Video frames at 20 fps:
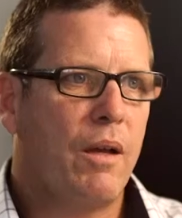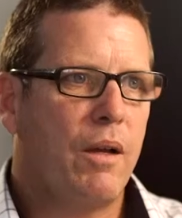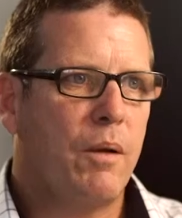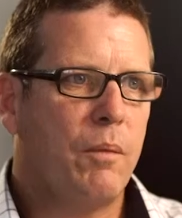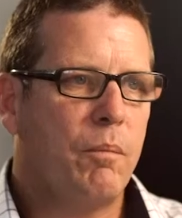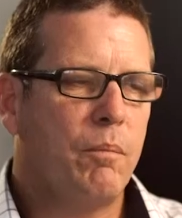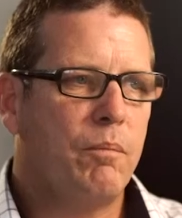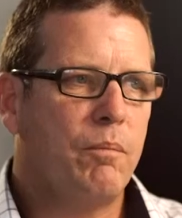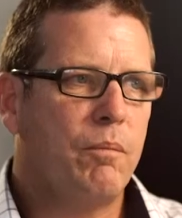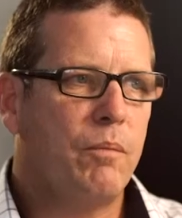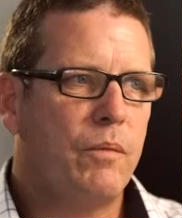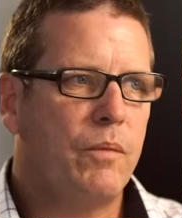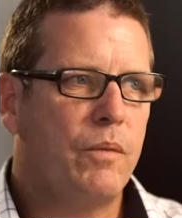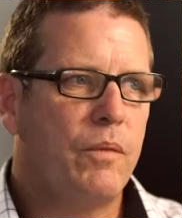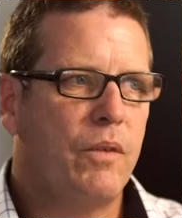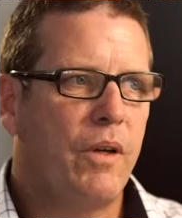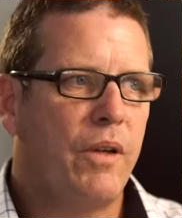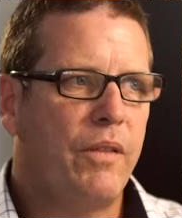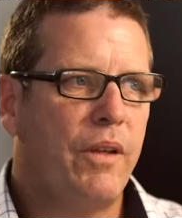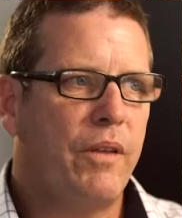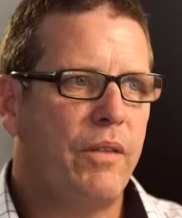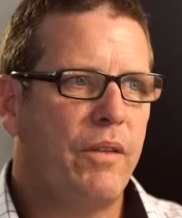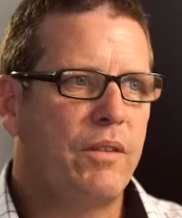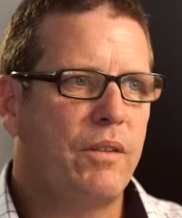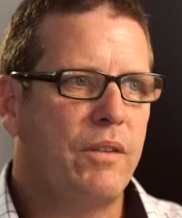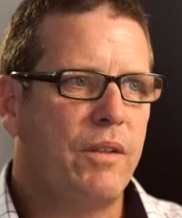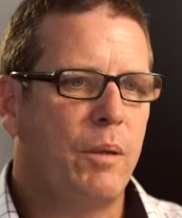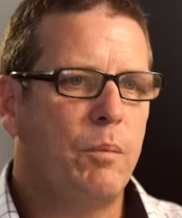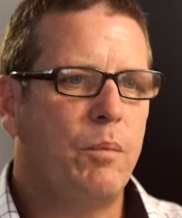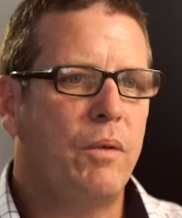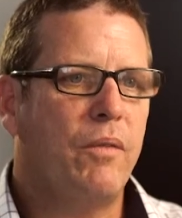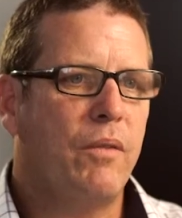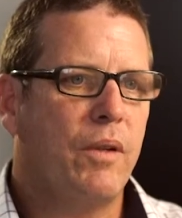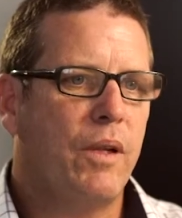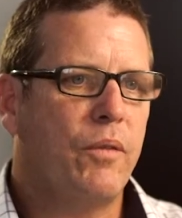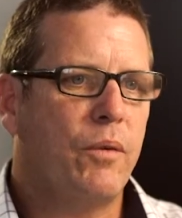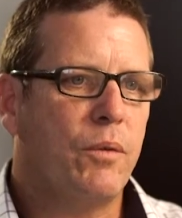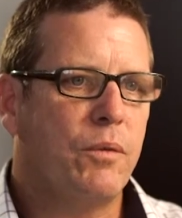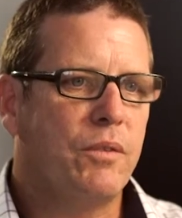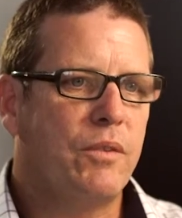Uh, I think there's a number of
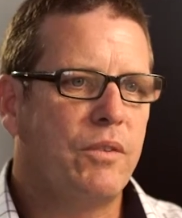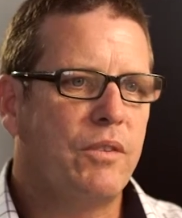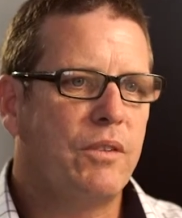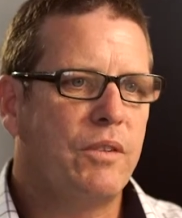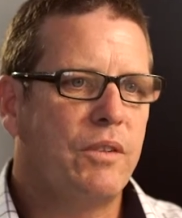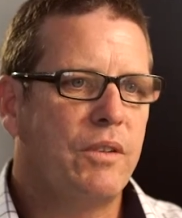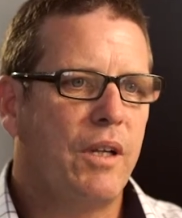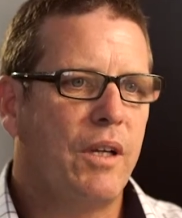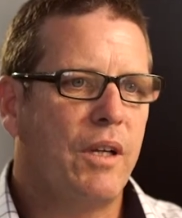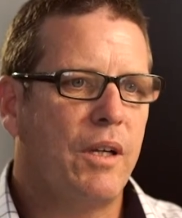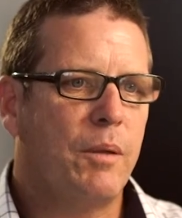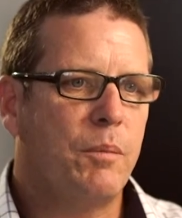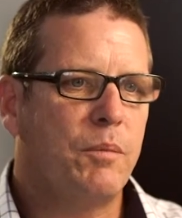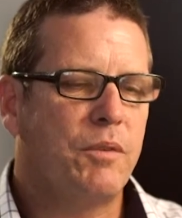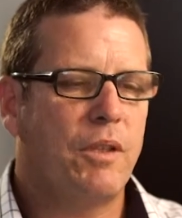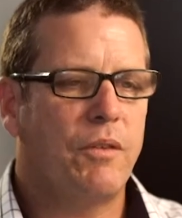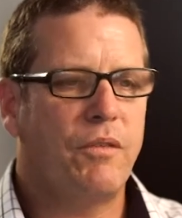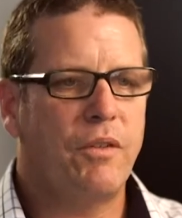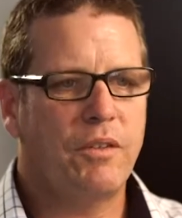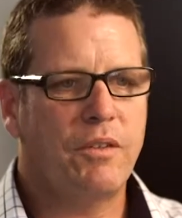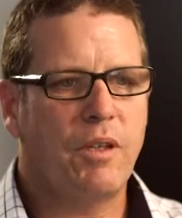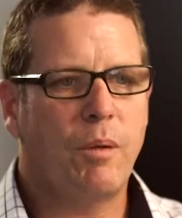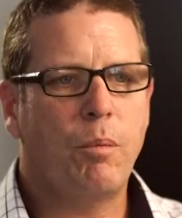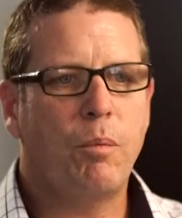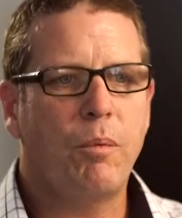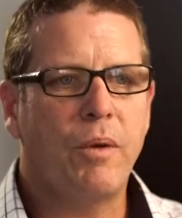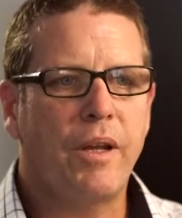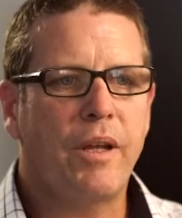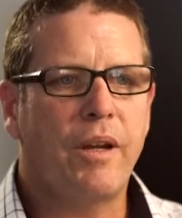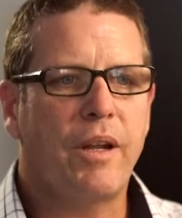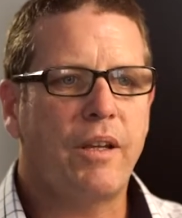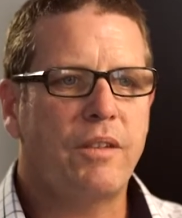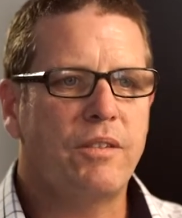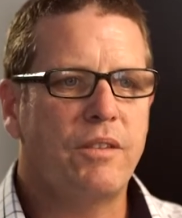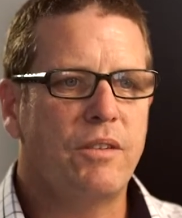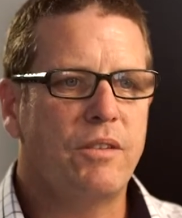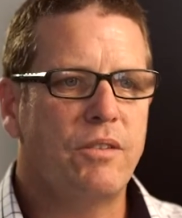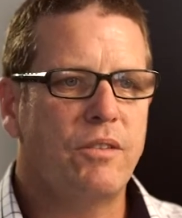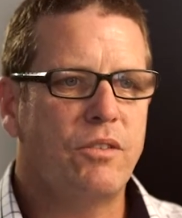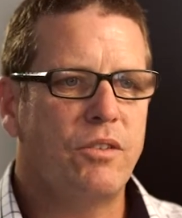levels. Um, so, for example, we get
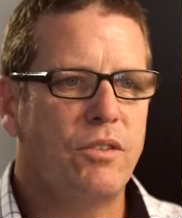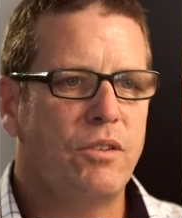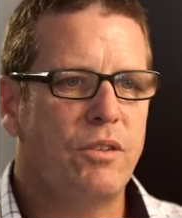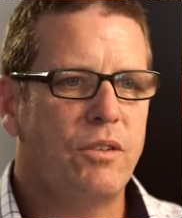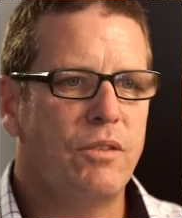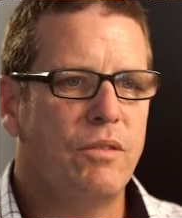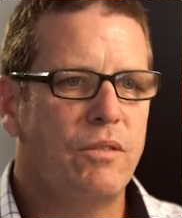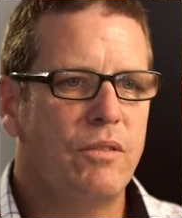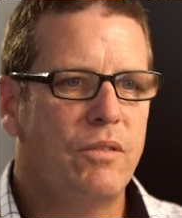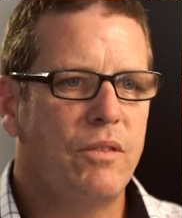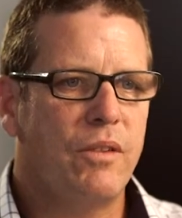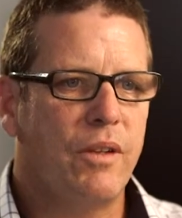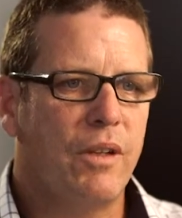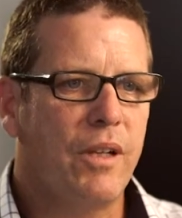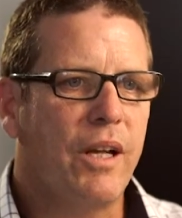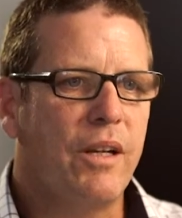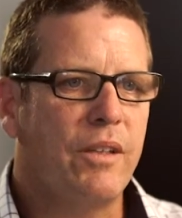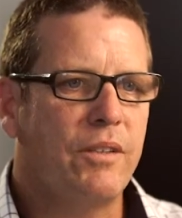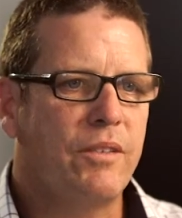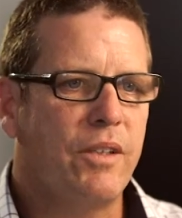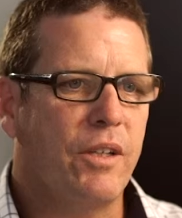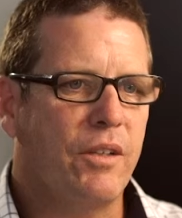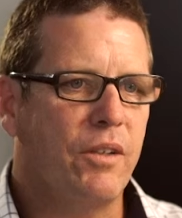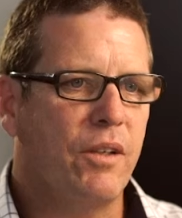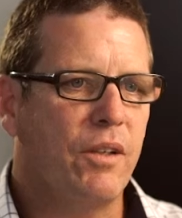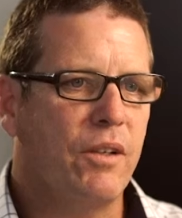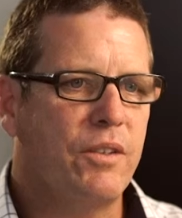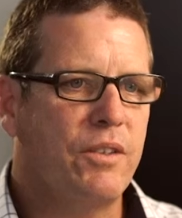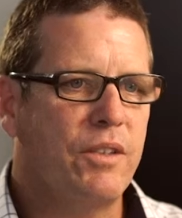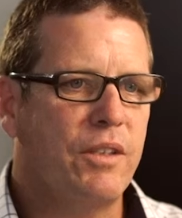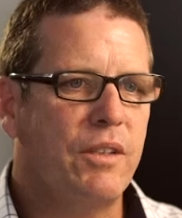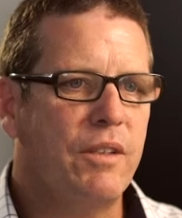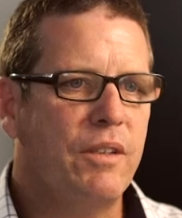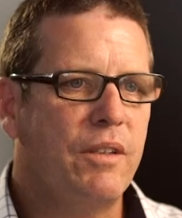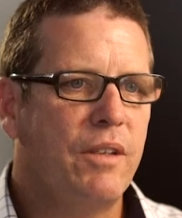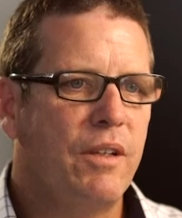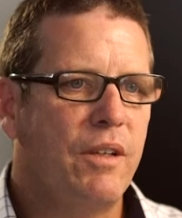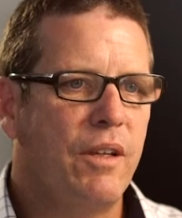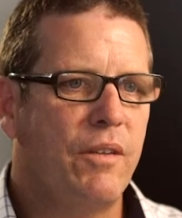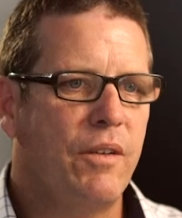access to the latest technology
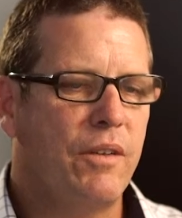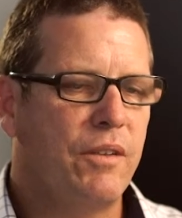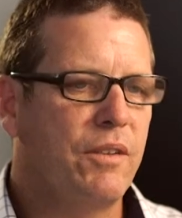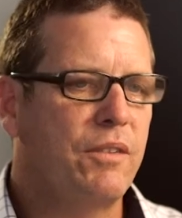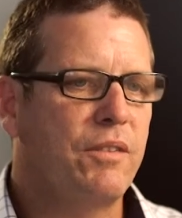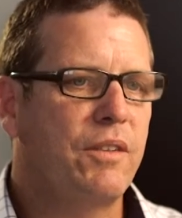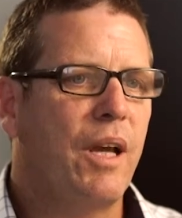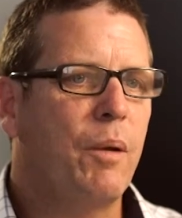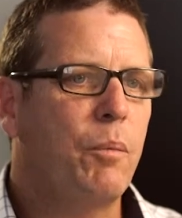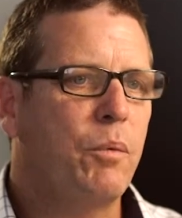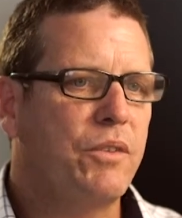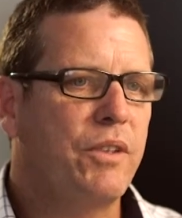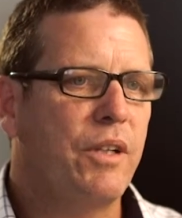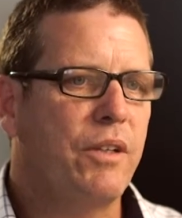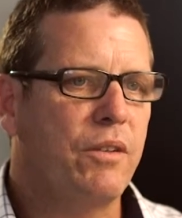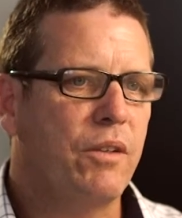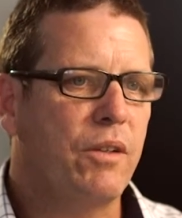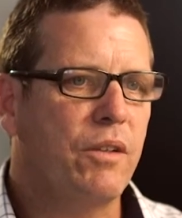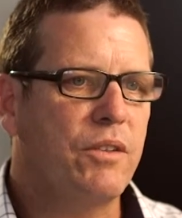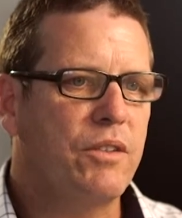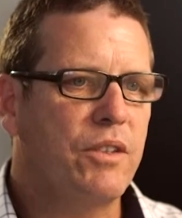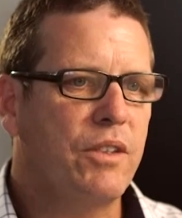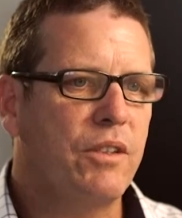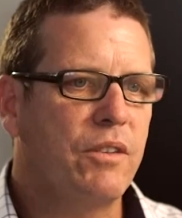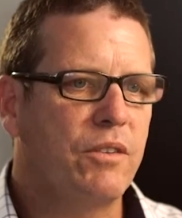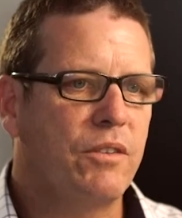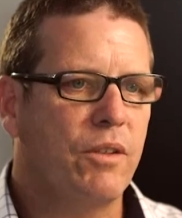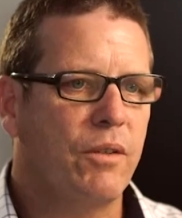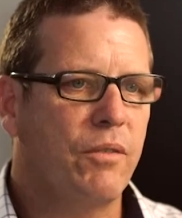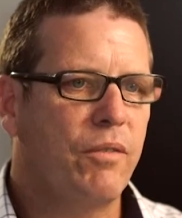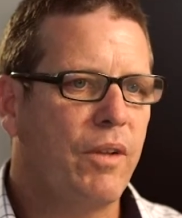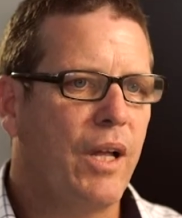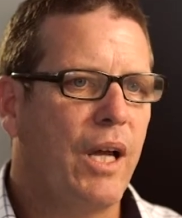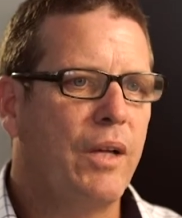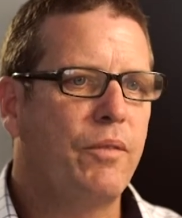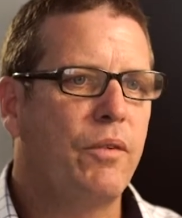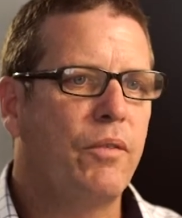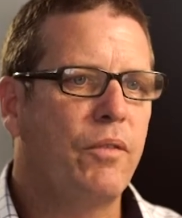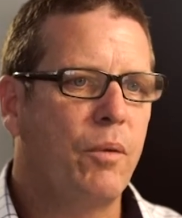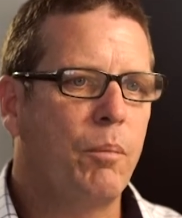uh, that's a stable technology. It's not
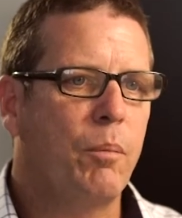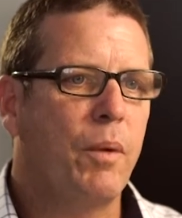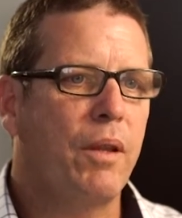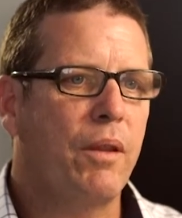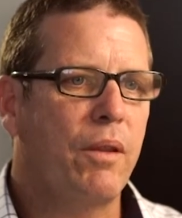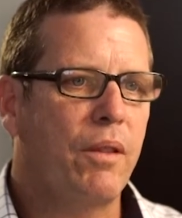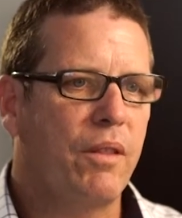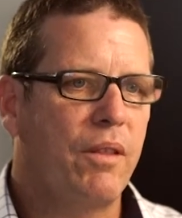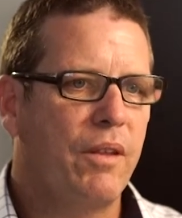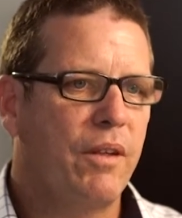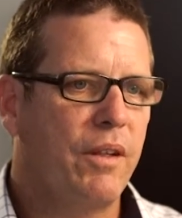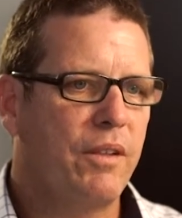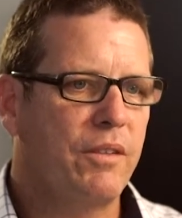flavour of the month.